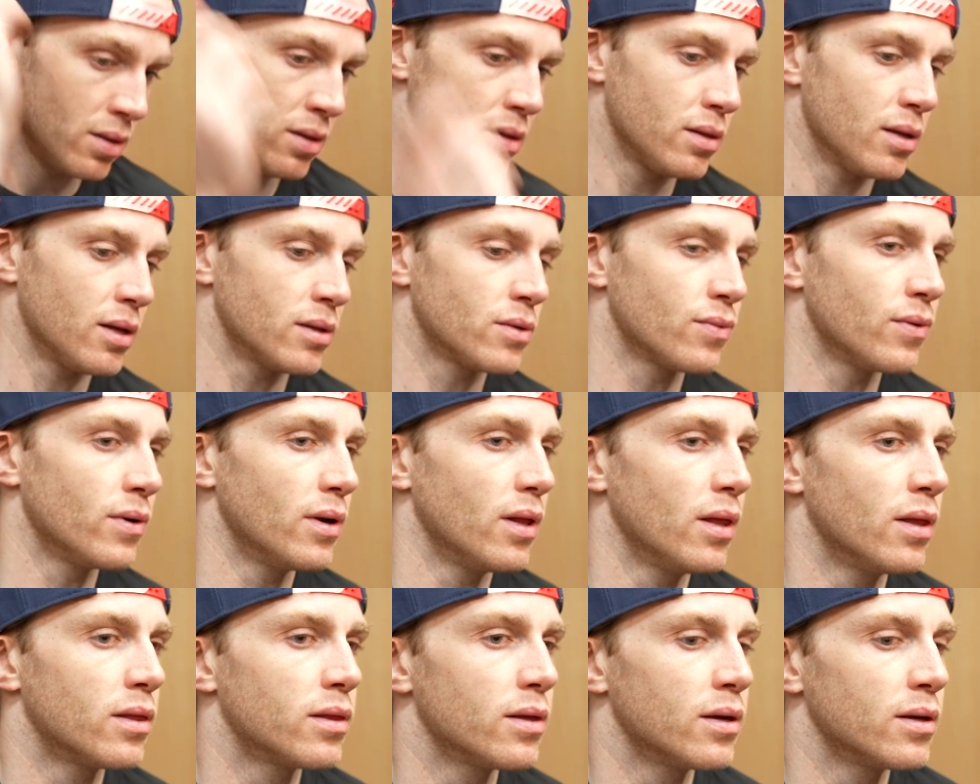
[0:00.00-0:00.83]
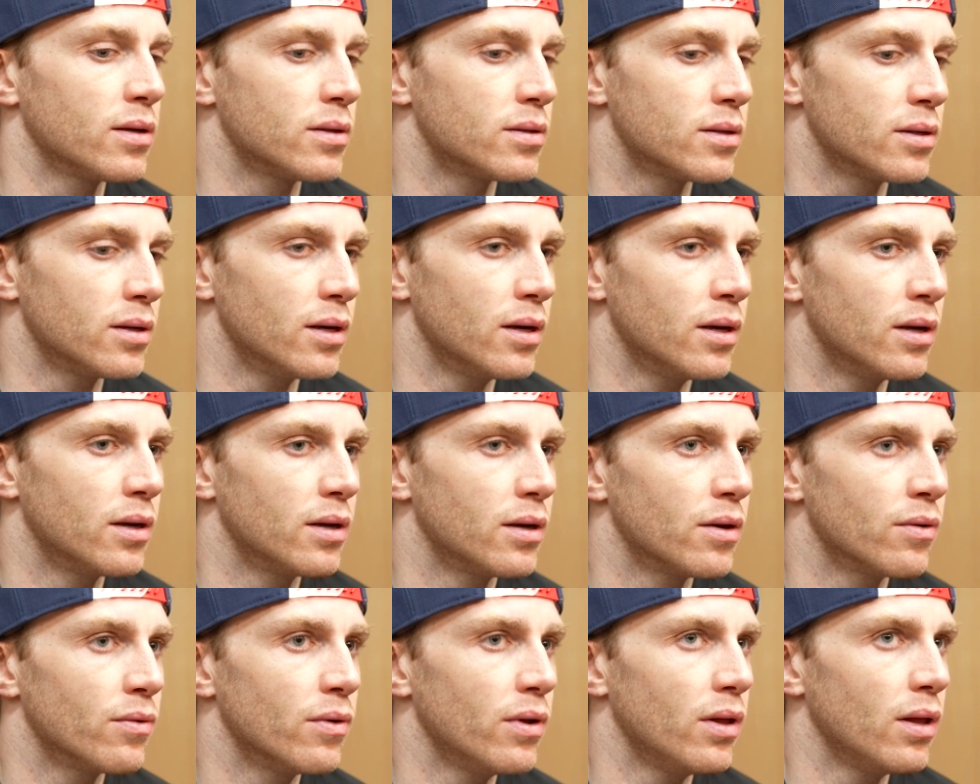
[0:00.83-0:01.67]
that's one of the things you
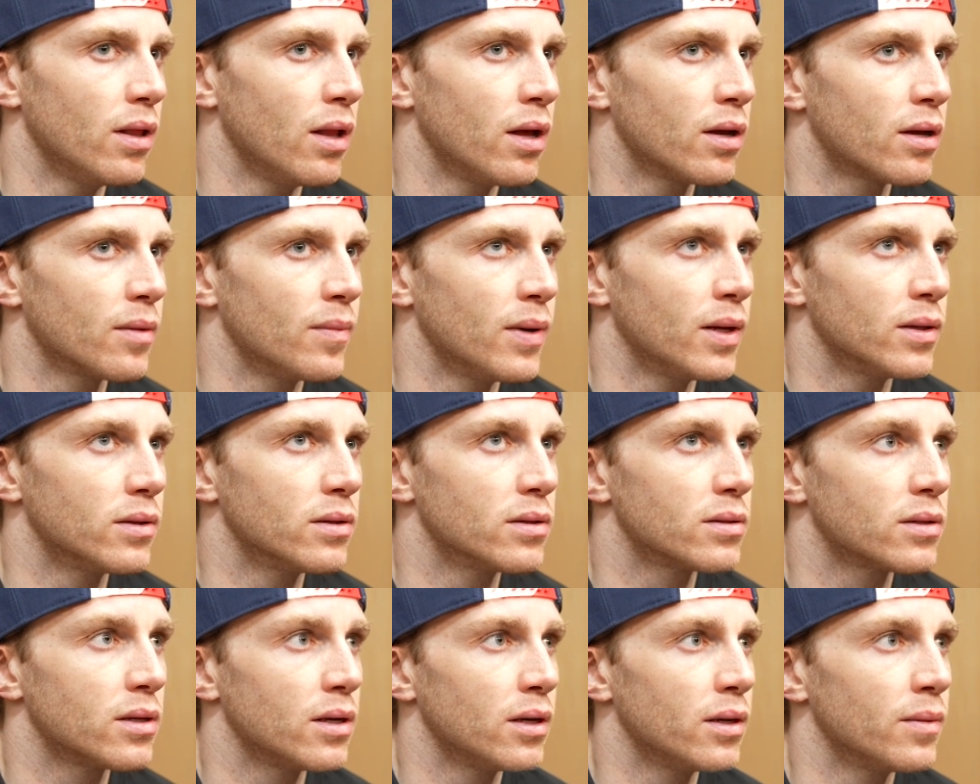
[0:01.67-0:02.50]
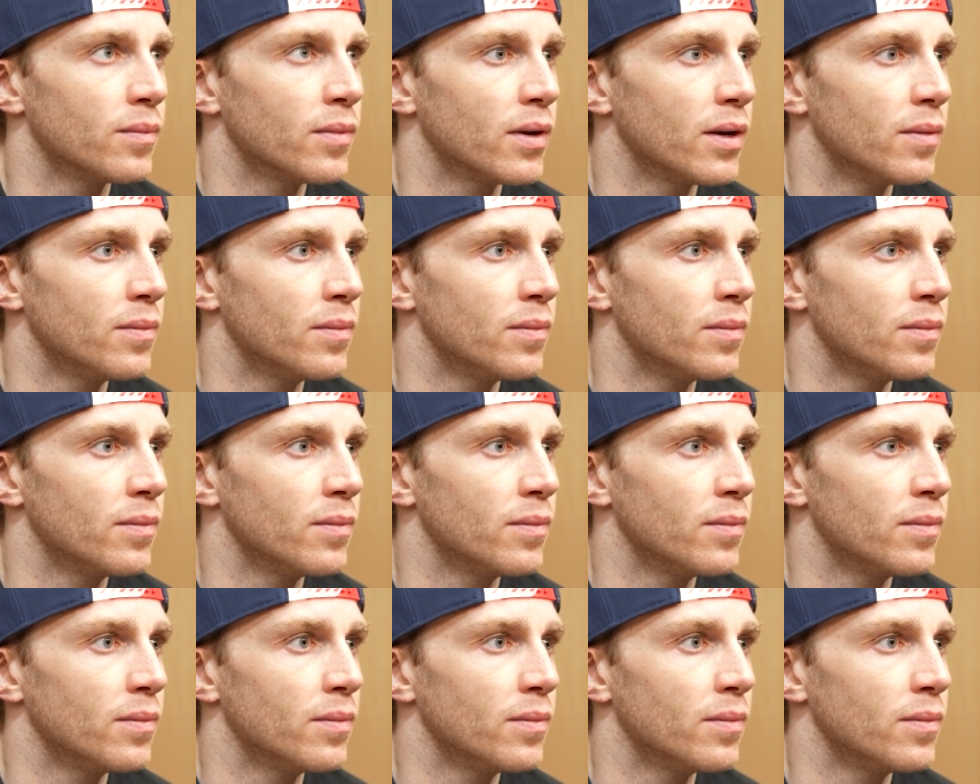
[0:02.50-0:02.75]
really like about this team.